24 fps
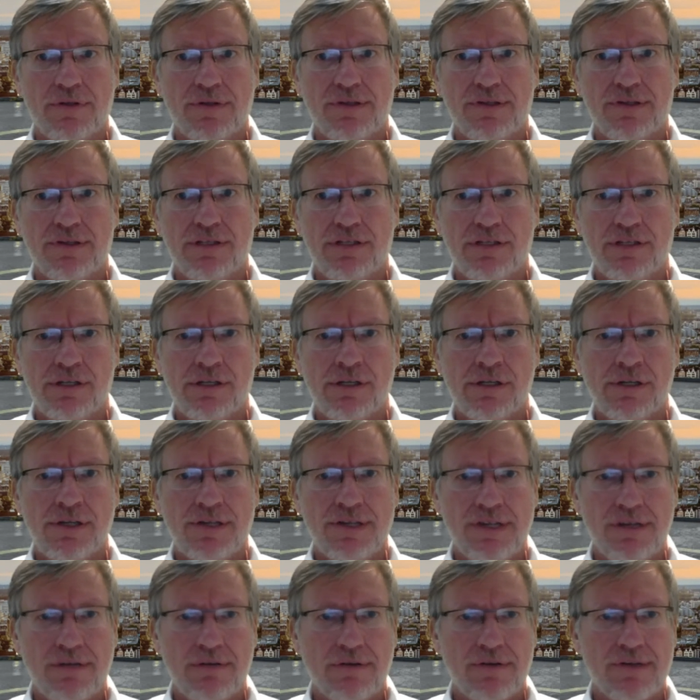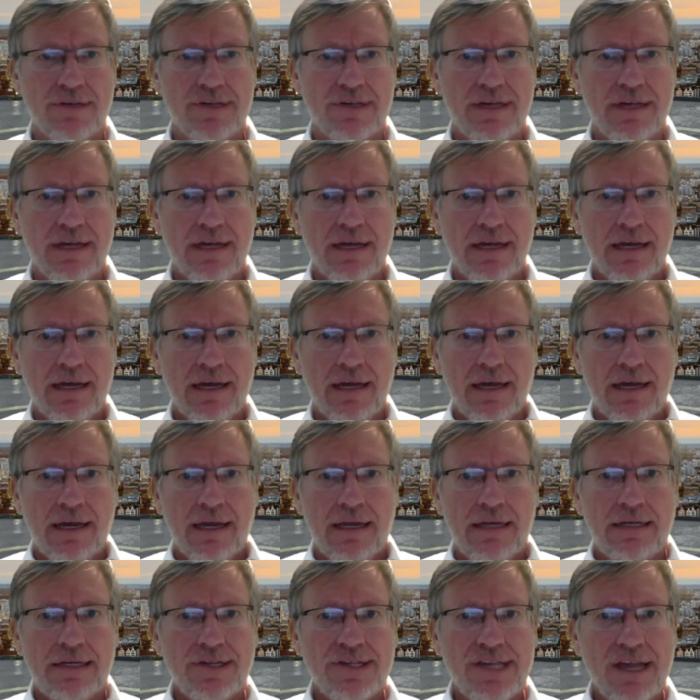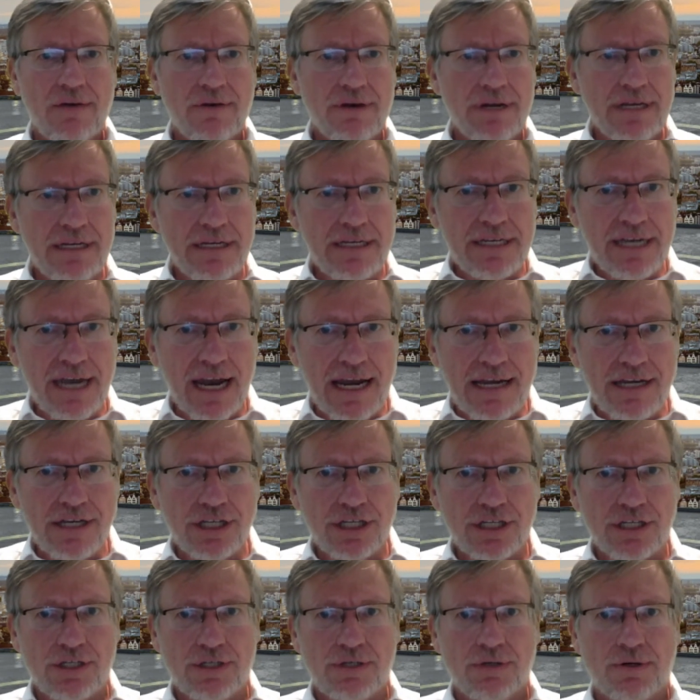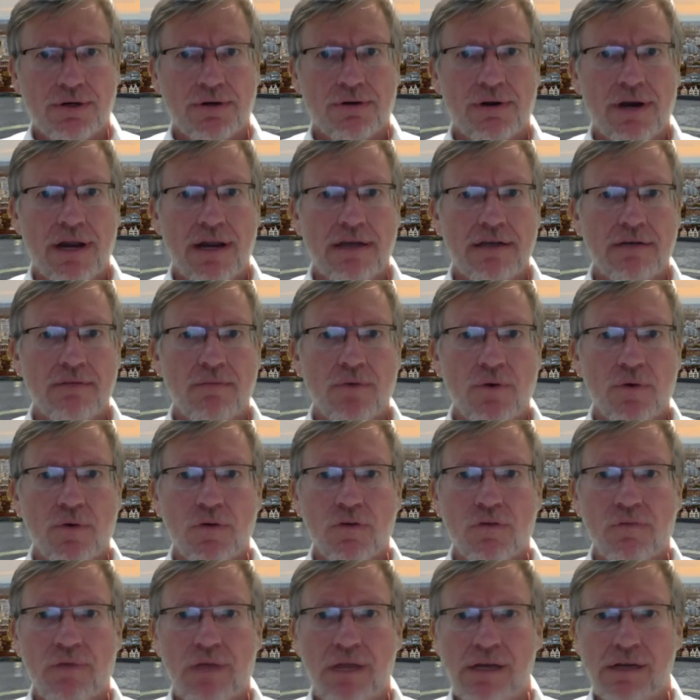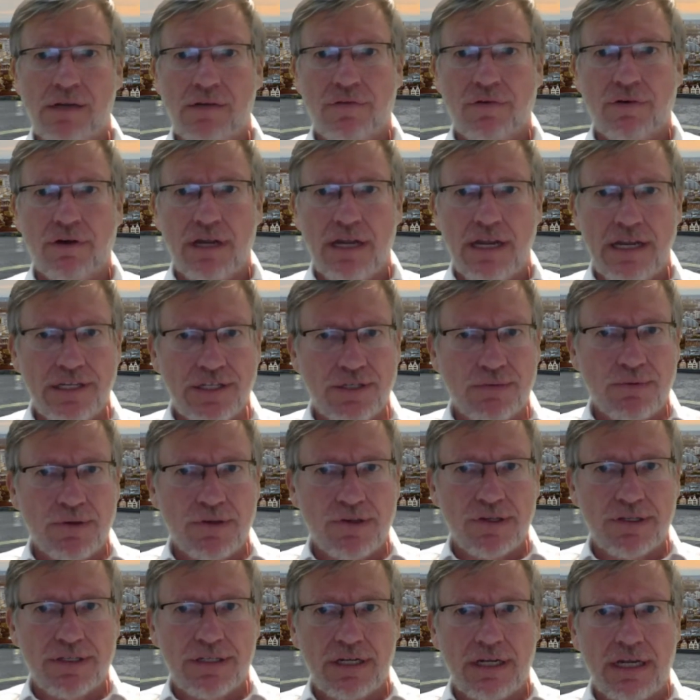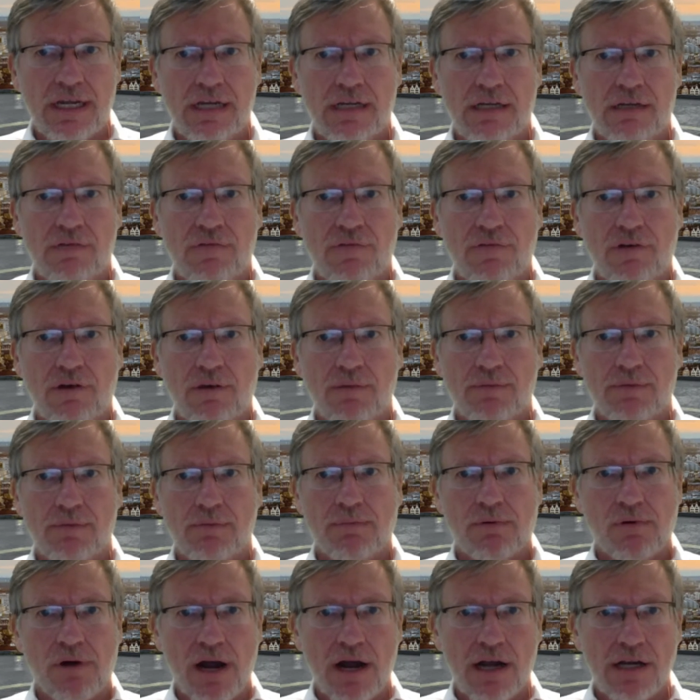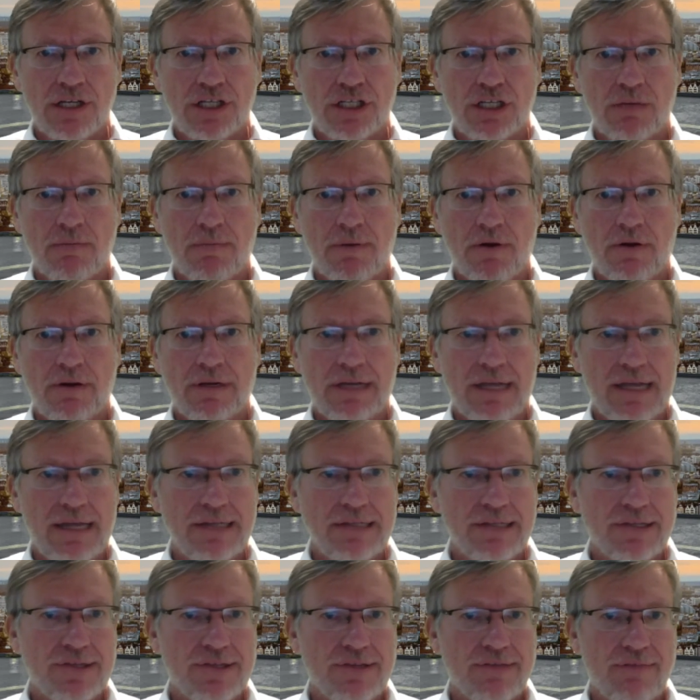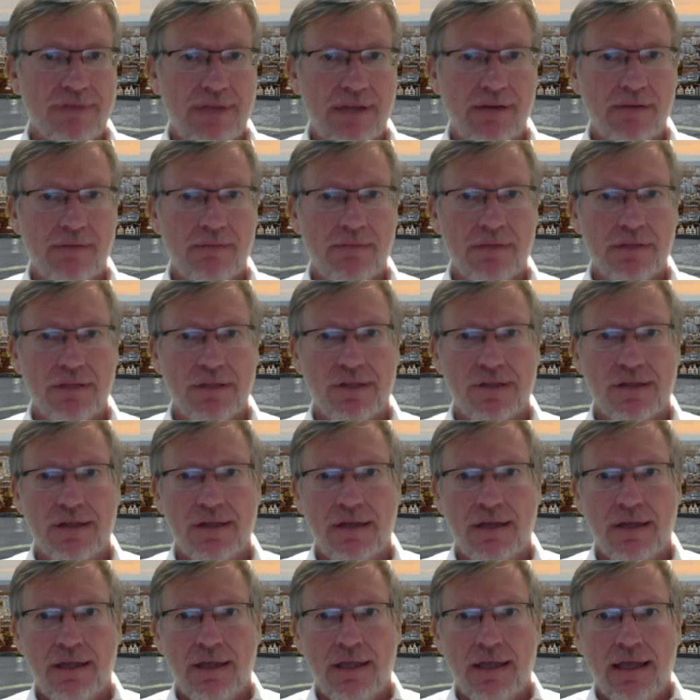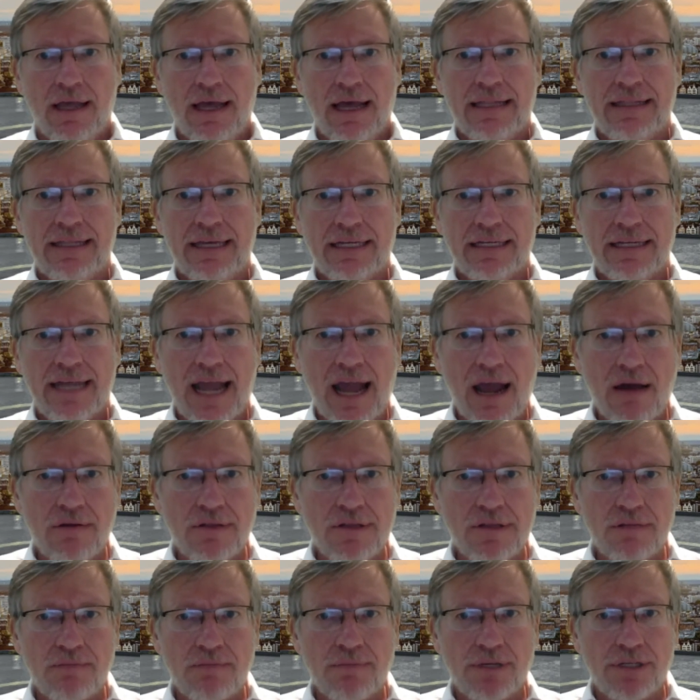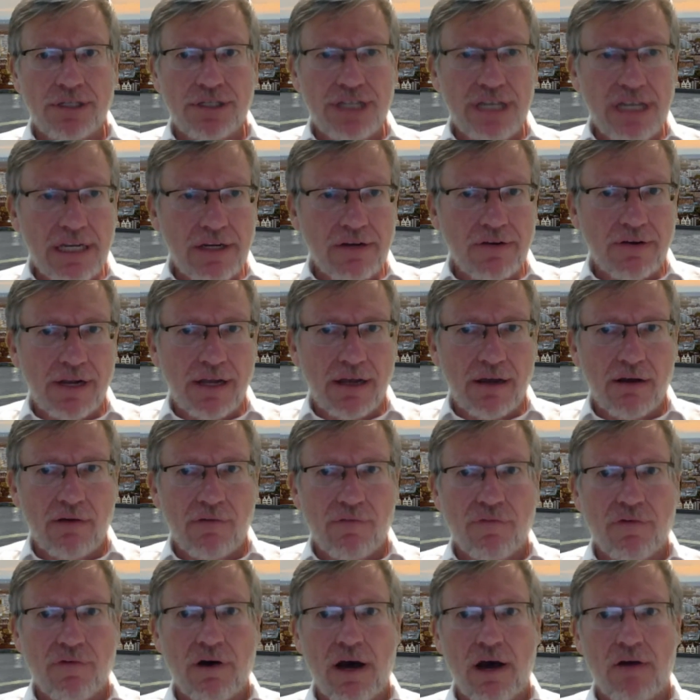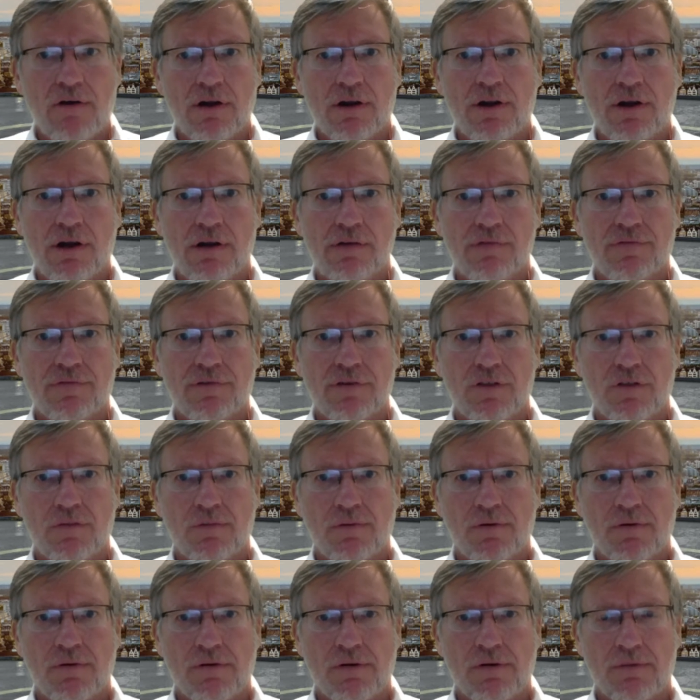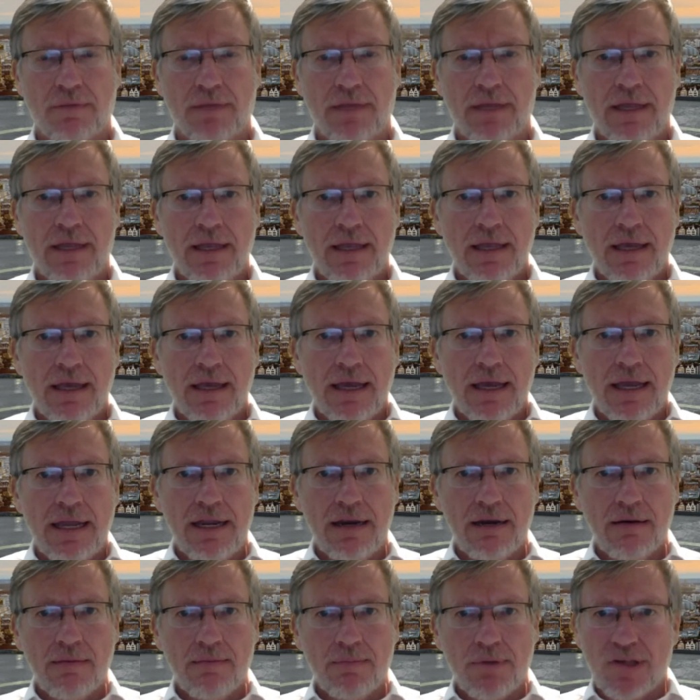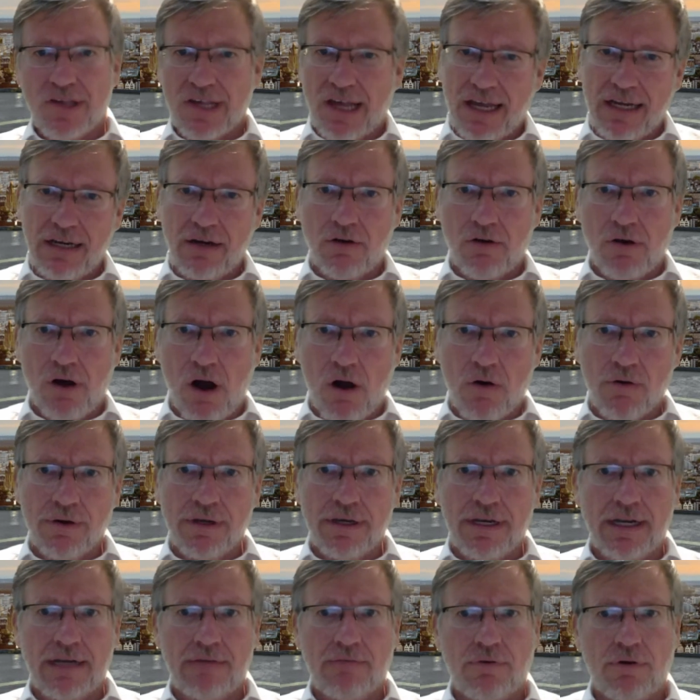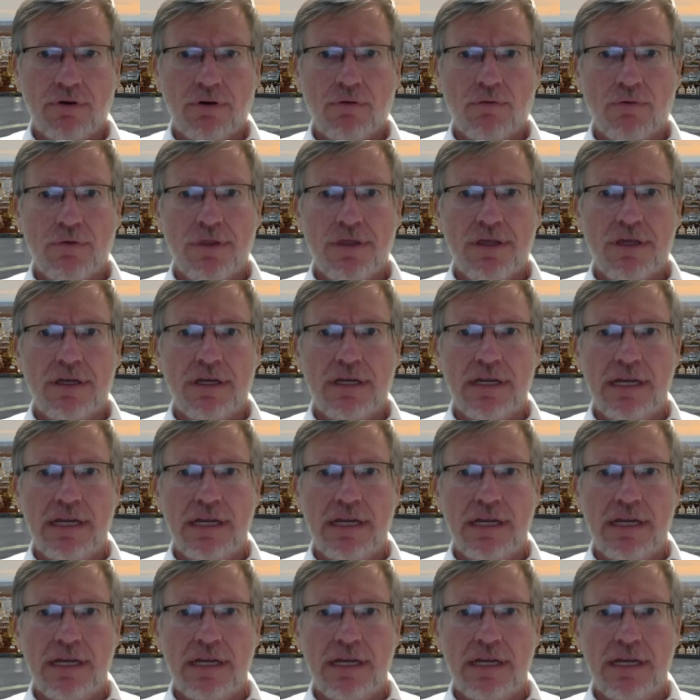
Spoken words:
the digital series. It is our intention to create the most value for each visitor and inform the branch about latest developments. And that counts in particular for our conference program. Here, beside our own network within